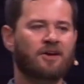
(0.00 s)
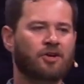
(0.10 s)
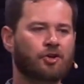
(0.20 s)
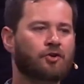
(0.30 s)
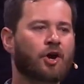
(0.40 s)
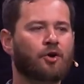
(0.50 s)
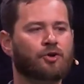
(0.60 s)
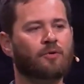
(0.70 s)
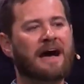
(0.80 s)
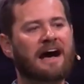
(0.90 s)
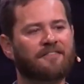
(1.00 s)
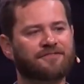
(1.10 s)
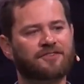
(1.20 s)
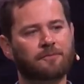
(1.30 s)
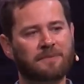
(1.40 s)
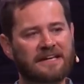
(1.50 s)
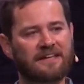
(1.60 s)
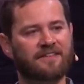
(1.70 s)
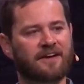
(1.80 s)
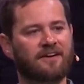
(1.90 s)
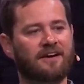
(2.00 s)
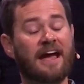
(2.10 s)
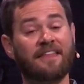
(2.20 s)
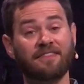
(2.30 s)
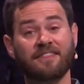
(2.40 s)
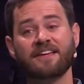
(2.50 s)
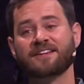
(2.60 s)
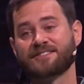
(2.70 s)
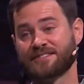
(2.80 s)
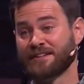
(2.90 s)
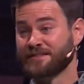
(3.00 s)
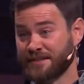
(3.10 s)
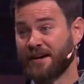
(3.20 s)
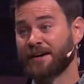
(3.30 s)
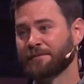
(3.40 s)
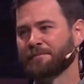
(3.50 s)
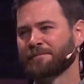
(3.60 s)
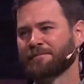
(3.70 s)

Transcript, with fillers: you know, you have to be there at this time.